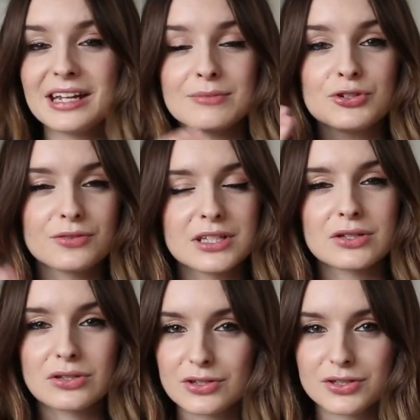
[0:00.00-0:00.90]
and I'm sure
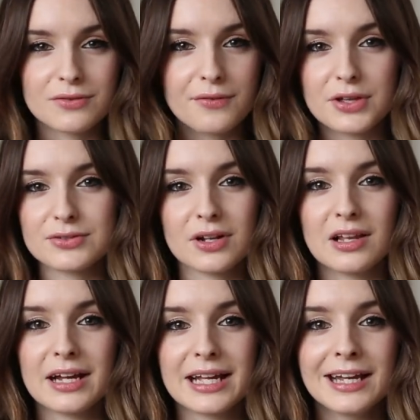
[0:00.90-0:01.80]
there's lots of reviews
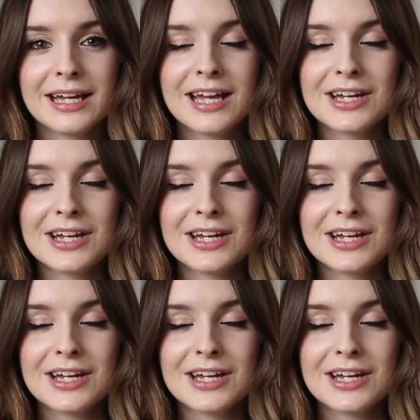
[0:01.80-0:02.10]
online.